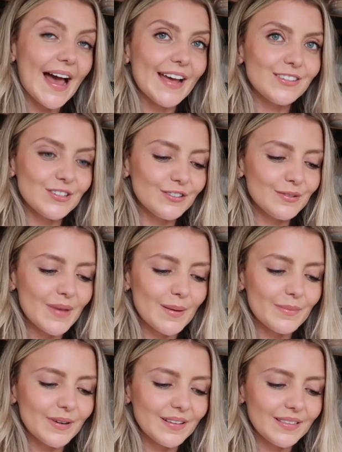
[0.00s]
I do
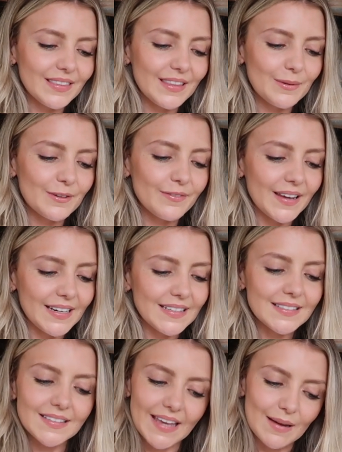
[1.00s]
remember they were very
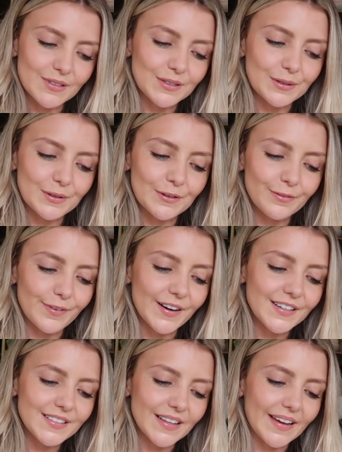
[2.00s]
skeptical at
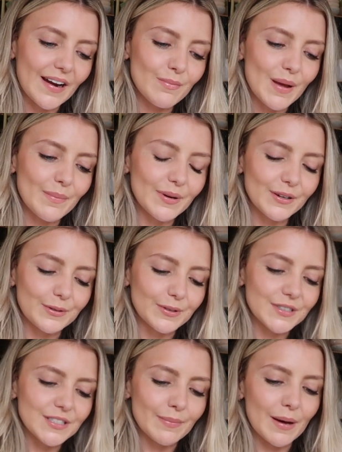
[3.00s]
first. Like, I remember
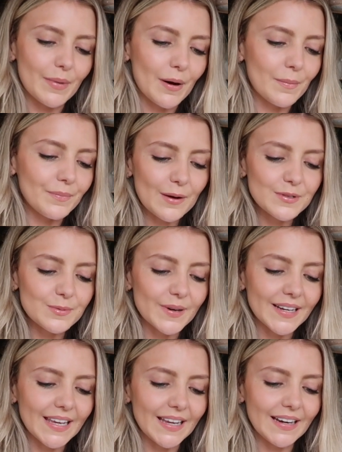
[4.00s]
going to my mum when I was
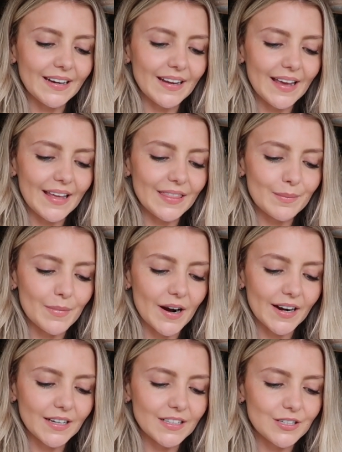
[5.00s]
working in the
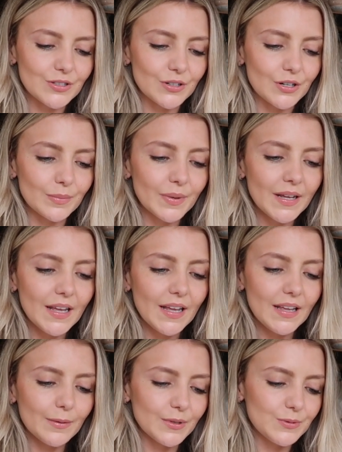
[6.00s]
marketing job,
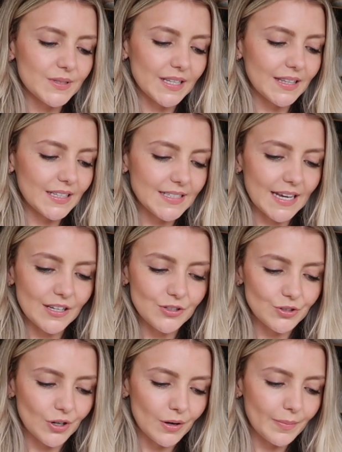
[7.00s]
which was like the desk
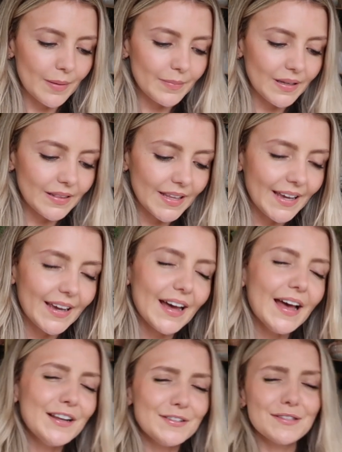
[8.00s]
job, and being like,
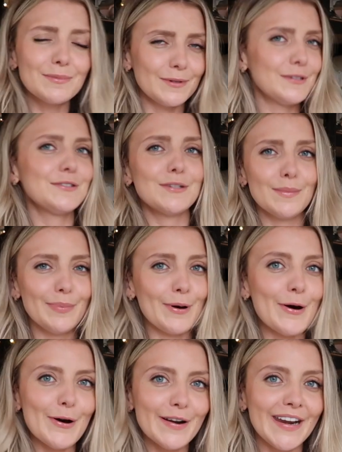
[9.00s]
I just want to do
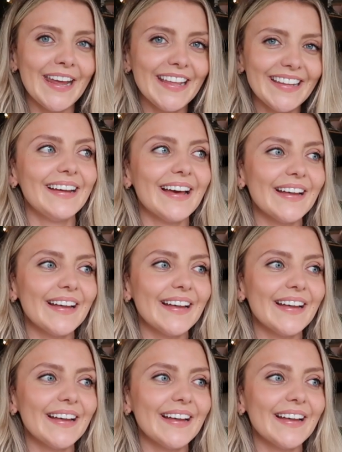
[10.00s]
pottery.